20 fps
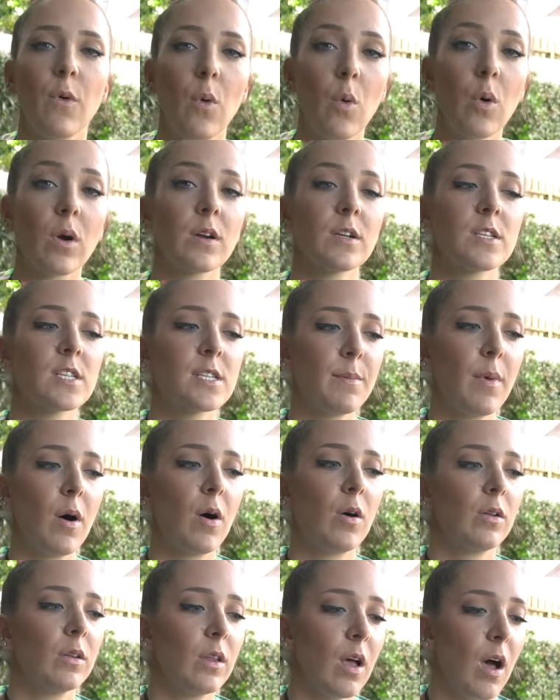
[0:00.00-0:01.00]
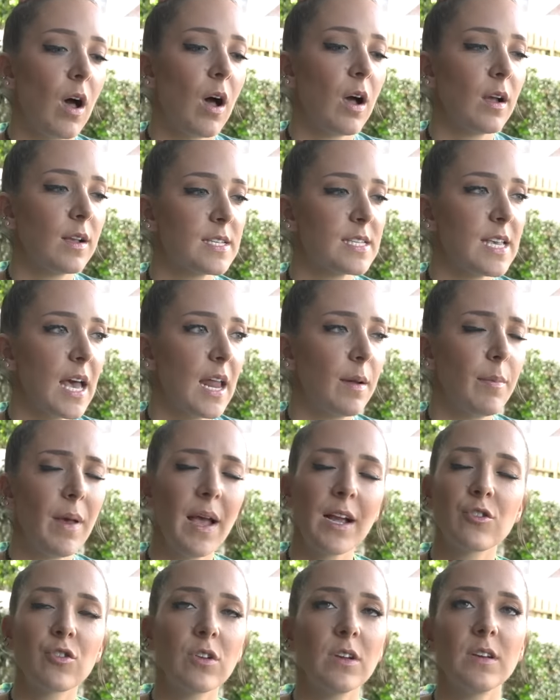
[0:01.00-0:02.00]
four small dog setup.
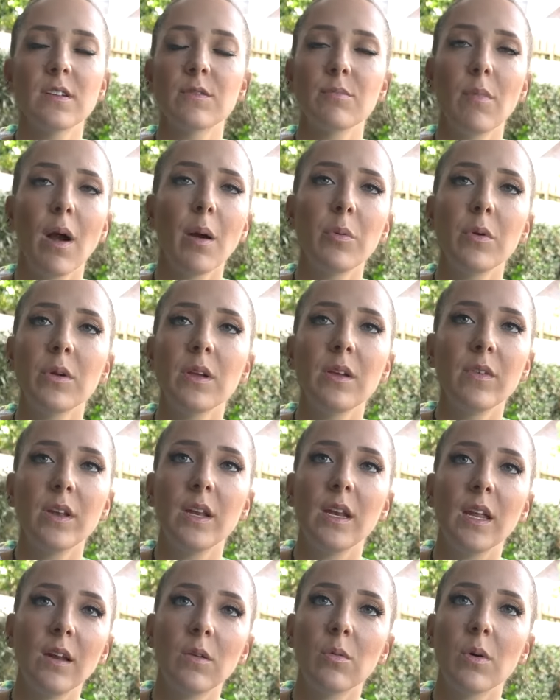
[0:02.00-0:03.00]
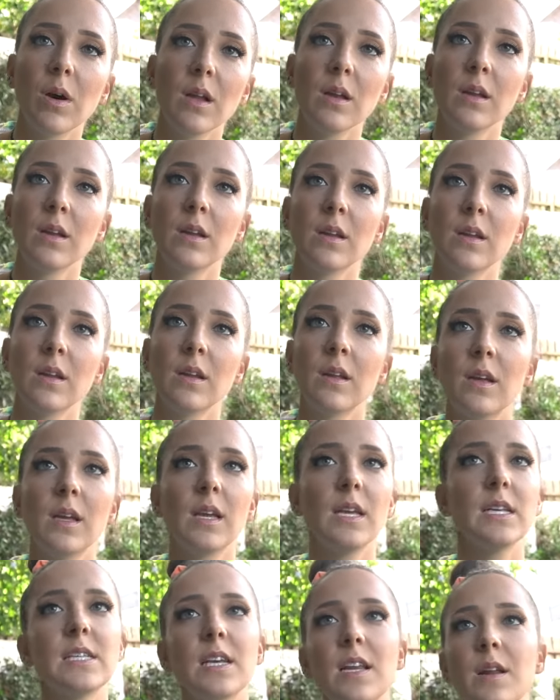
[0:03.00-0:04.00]
Actually, does Marble even need one? No.
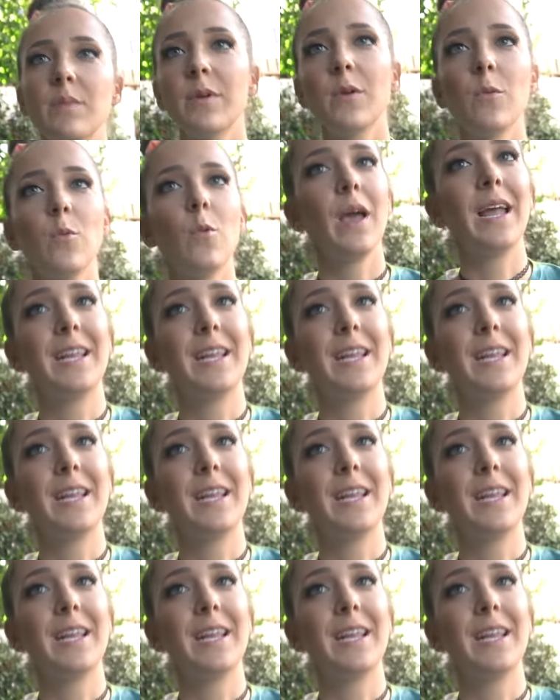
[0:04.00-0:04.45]
He's, he's gonna not, be